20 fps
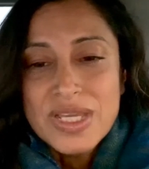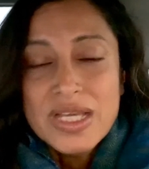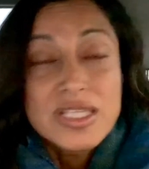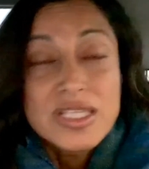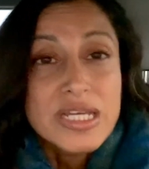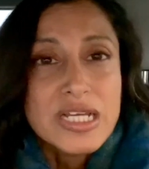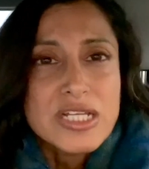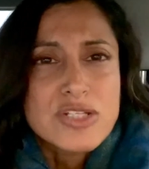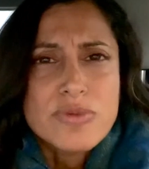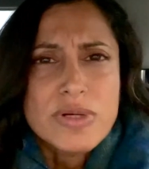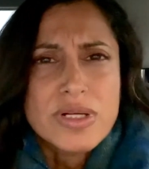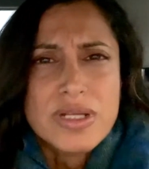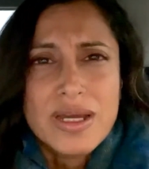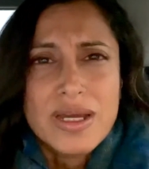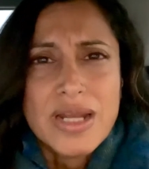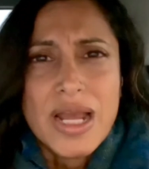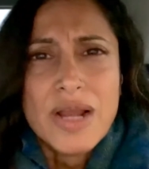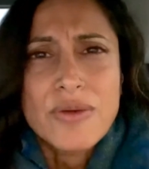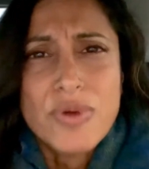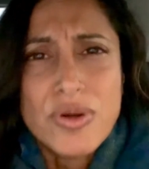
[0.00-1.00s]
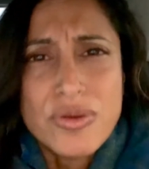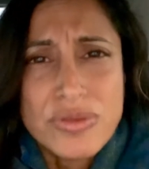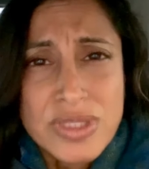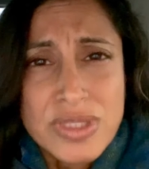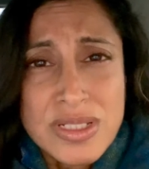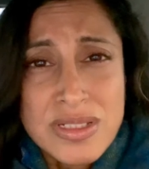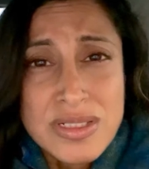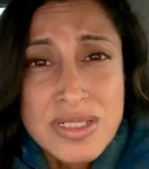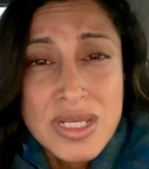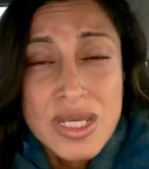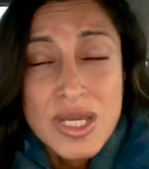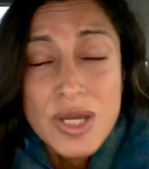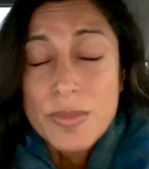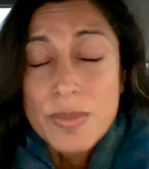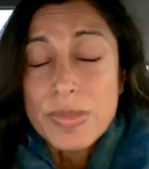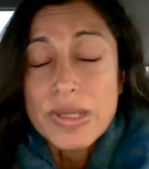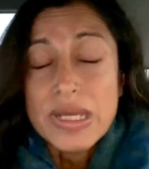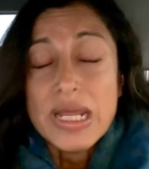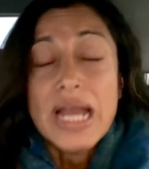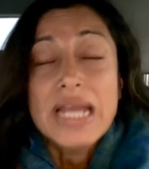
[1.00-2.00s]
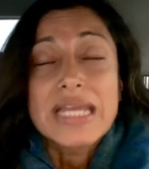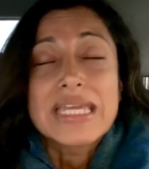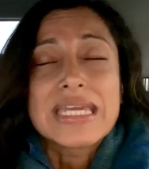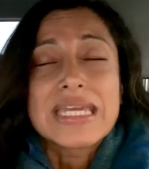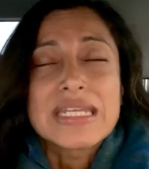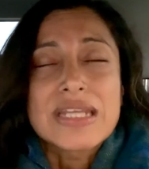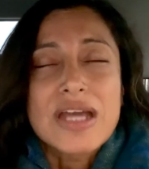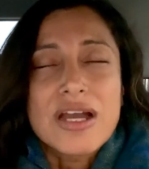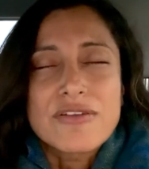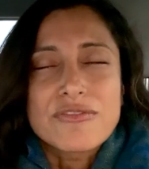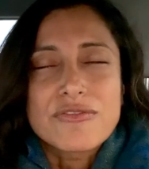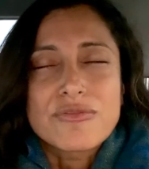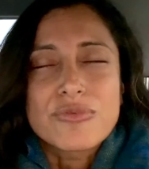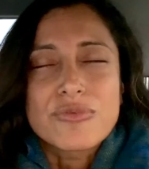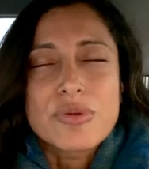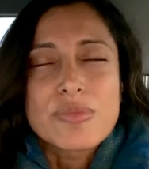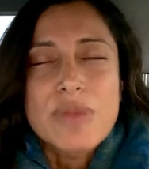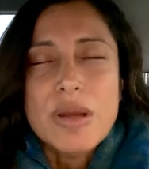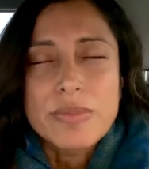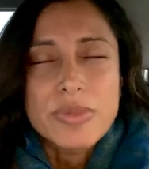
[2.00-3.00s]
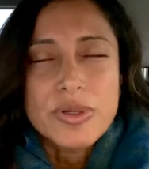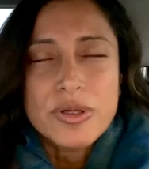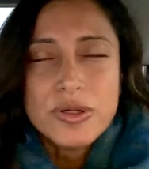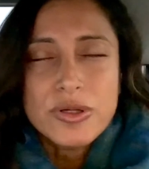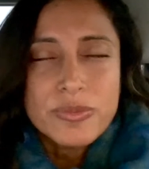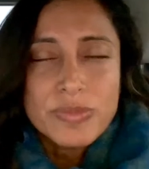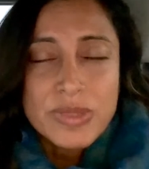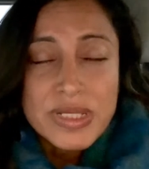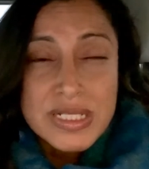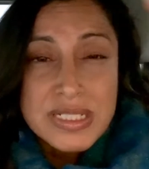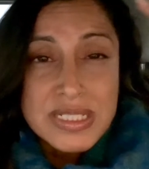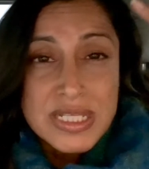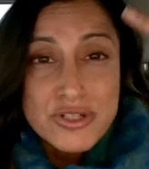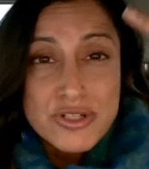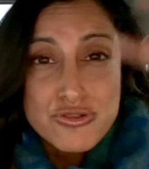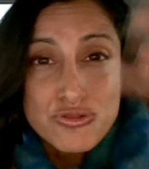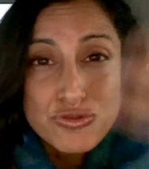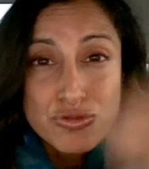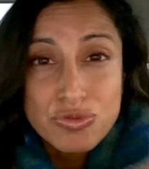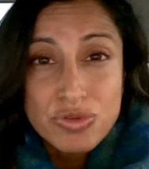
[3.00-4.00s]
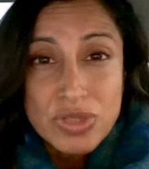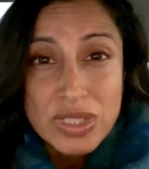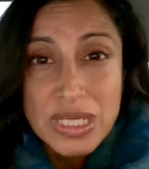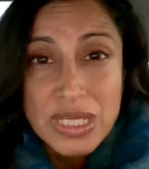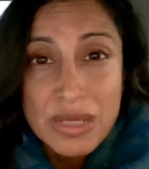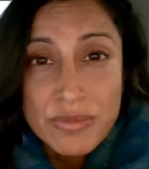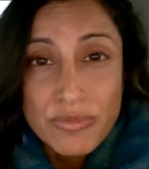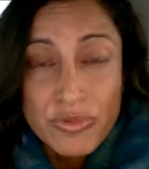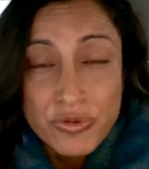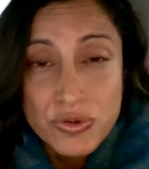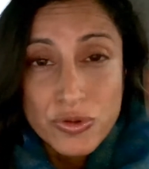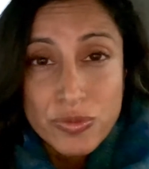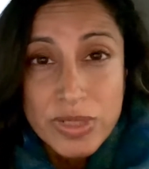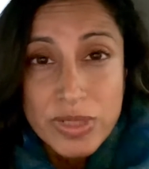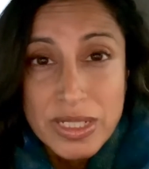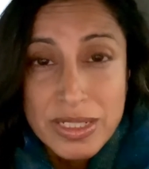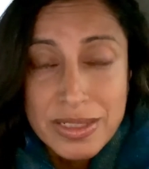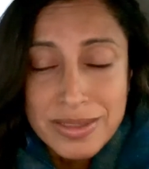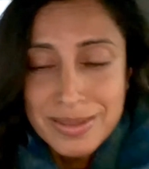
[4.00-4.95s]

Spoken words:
Like, I swear to God, I wrote these, but I cannot remember because they truly came through me.